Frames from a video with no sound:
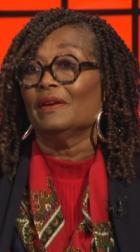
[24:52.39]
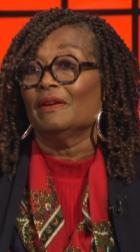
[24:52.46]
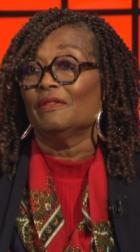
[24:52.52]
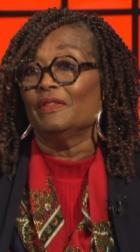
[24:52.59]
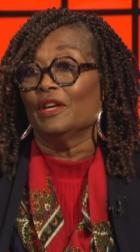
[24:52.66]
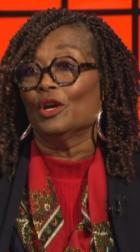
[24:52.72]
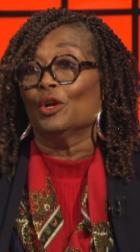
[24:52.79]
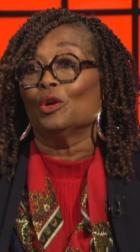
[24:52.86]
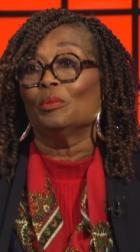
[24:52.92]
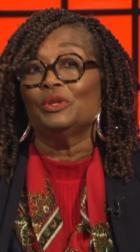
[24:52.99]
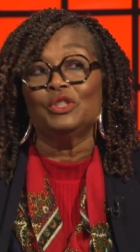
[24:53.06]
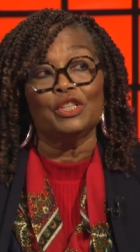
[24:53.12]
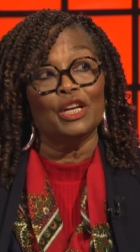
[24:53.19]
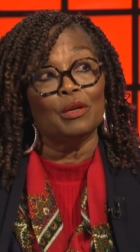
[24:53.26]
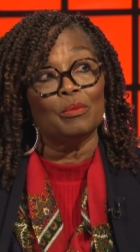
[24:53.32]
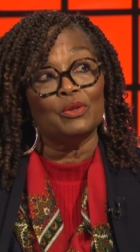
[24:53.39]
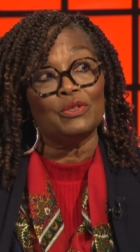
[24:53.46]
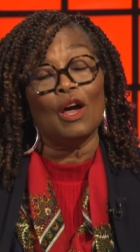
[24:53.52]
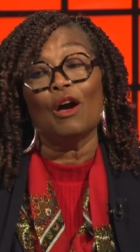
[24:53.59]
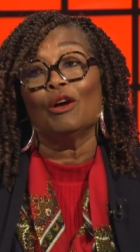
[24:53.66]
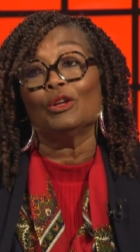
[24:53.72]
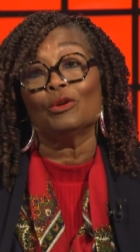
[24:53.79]
the urban chambers
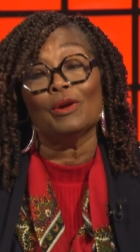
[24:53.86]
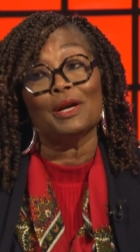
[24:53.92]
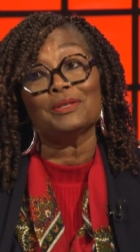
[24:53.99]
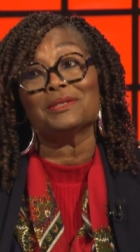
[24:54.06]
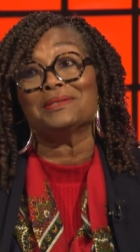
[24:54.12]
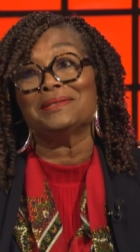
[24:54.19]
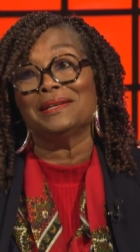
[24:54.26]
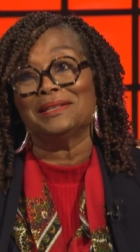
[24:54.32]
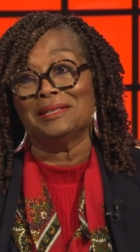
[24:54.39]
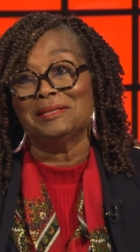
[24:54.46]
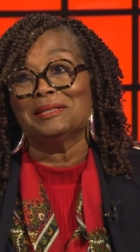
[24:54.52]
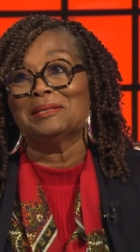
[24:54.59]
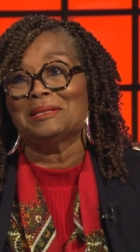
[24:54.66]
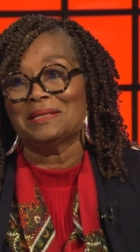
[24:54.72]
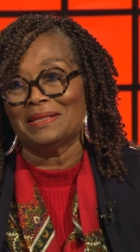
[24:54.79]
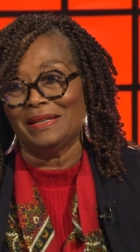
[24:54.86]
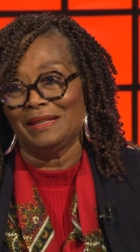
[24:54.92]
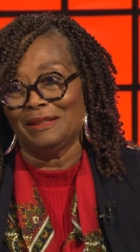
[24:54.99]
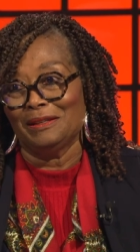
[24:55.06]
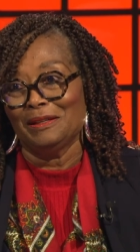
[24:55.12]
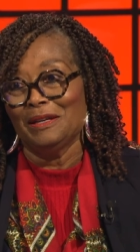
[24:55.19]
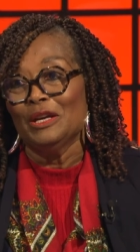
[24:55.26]
all across the state of Tennessee.
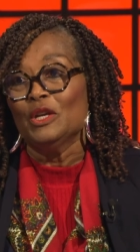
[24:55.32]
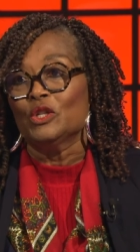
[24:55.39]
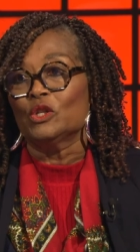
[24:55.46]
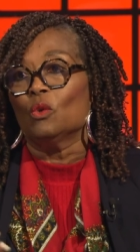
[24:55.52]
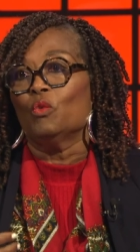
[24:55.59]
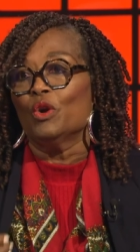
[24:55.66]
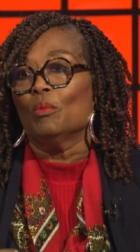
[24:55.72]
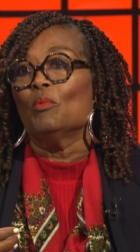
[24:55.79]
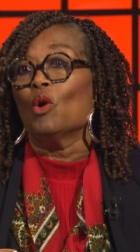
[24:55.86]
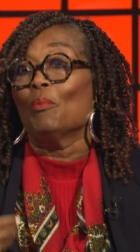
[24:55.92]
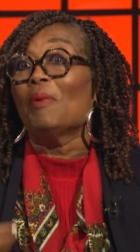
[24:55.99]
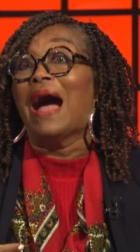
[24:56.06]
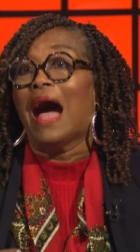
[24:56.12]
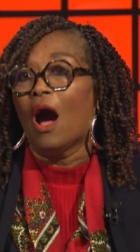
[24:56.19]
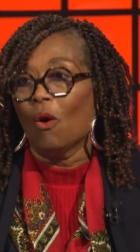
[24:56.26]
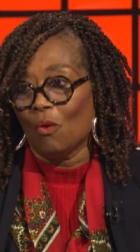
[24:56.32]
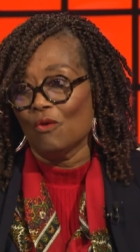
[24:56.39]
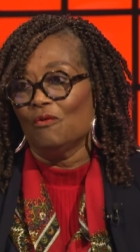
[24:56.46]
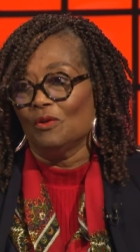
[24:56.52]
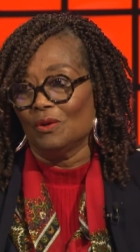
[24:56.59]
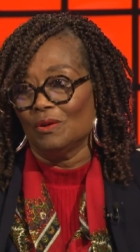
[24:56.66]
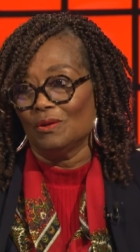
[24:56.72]
So we're more
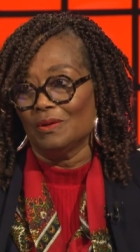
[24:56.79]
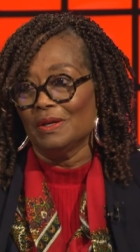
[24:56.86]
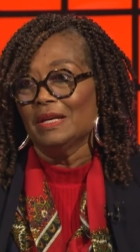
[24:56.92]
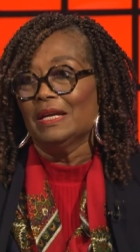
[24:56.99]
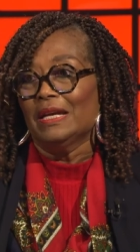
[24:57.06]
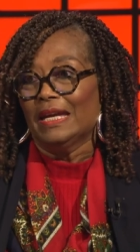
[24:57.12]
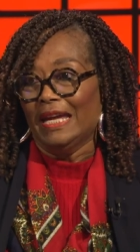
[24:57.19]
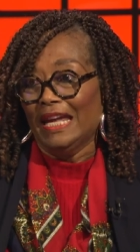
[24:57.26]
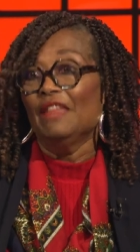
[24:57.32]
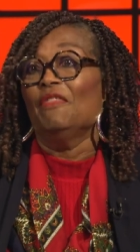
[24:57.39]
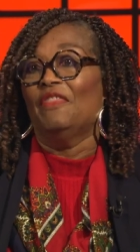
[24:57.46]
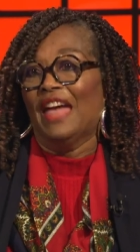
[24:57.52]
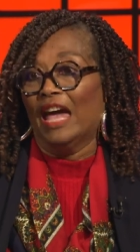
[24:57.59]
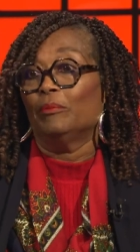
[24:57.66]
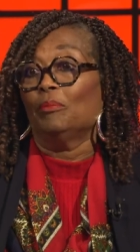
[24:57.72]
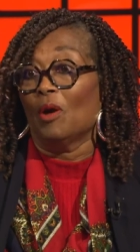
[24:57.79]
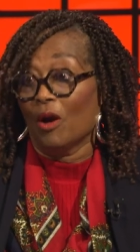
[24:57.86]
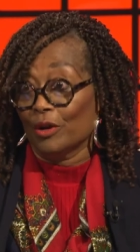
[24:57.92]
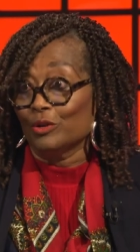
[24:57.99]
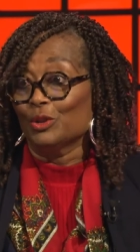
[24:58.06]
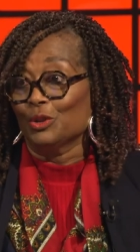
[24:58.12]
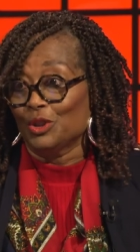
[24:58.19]
powerful in that
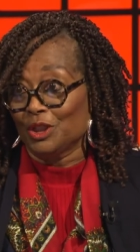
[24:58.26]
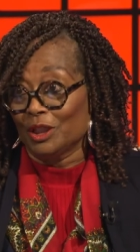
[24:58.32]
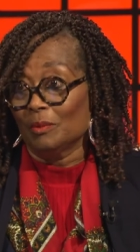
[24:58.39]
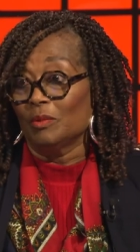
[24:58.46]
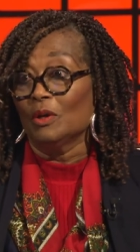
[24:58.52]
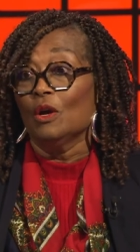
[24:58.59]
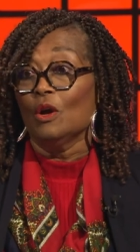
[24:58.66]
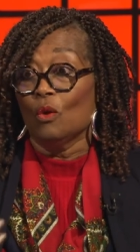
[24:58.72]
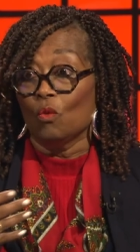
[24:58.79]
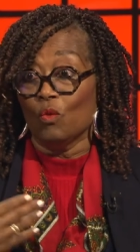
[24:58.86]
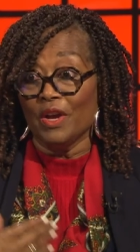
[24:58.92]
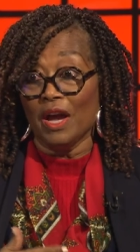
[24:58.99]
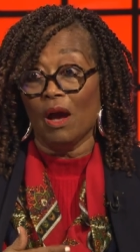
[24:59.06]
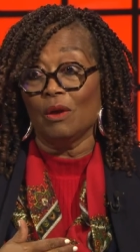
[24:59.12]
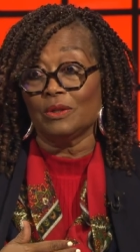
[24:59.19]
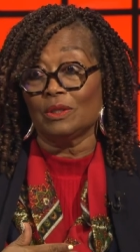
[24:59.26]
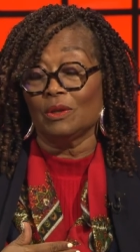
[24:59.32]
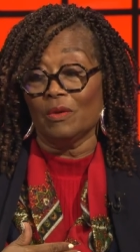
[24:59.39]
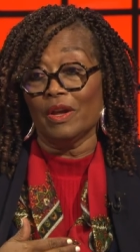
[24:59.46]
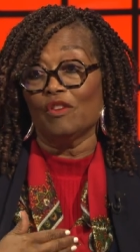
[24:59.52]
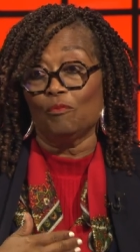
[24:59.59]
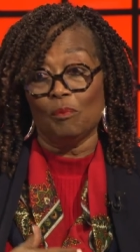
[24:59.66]
partnership. We also
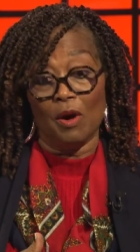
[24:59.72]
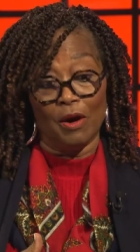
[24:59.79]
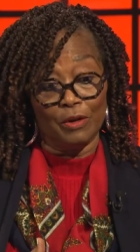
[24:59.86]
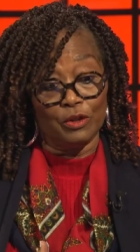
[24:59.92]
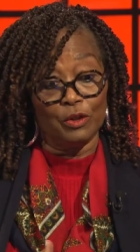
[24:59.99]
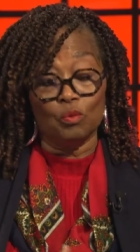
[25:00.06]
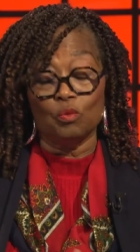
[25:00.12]
have partnered